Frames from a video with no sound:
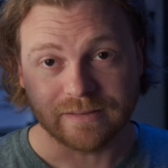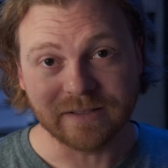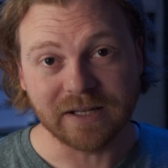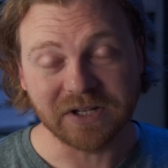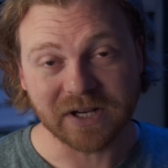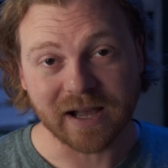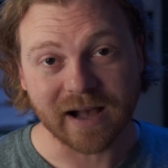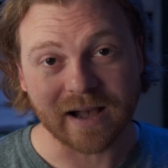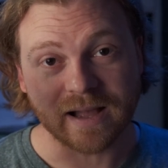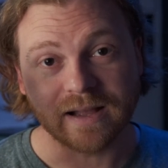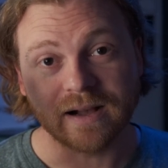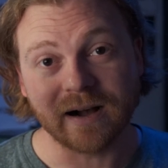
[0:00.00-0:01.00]

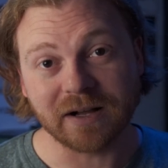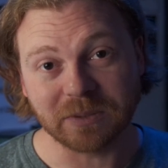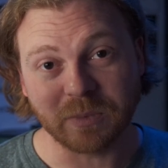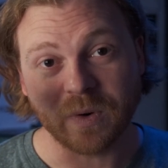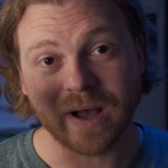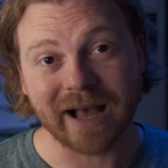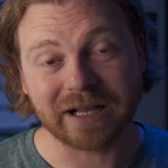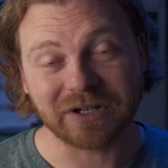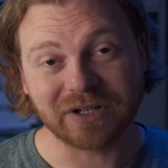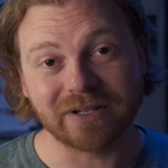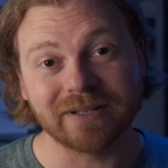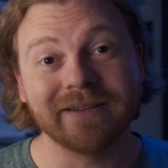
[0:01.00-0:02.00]
DJI Osmo
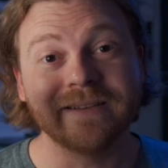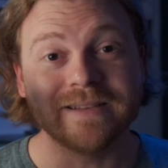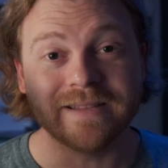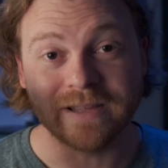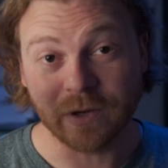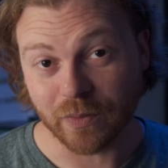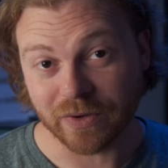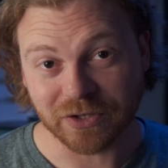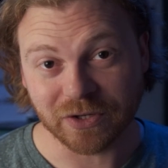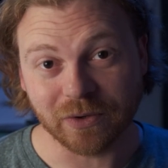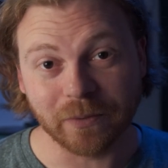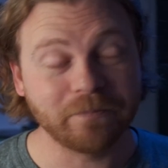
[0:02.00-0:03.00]
Action, the
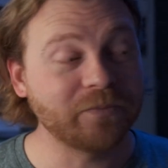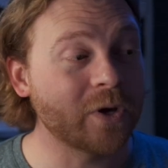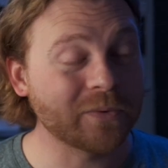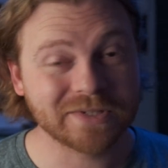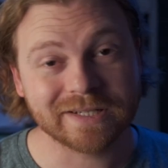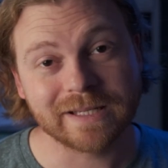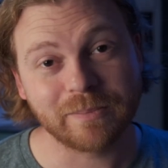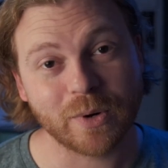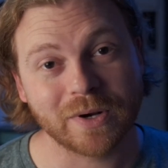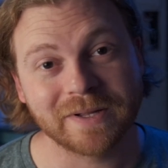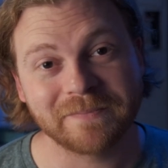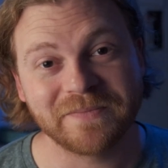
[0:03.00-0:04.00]
original. Don't sleep
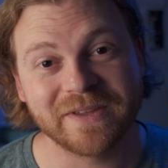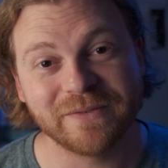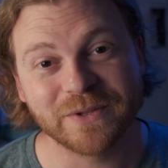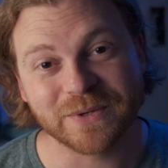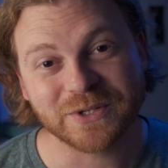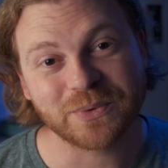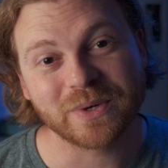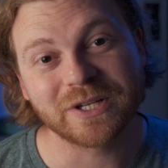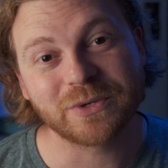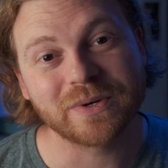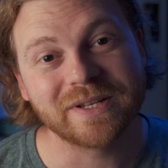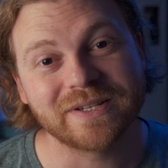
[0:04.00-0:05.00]
on it, even though it's
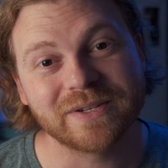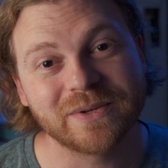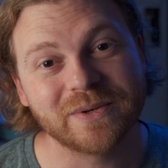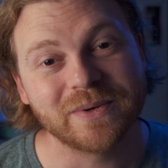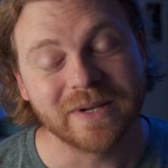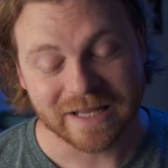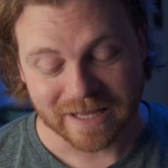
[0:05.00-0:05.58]
2022.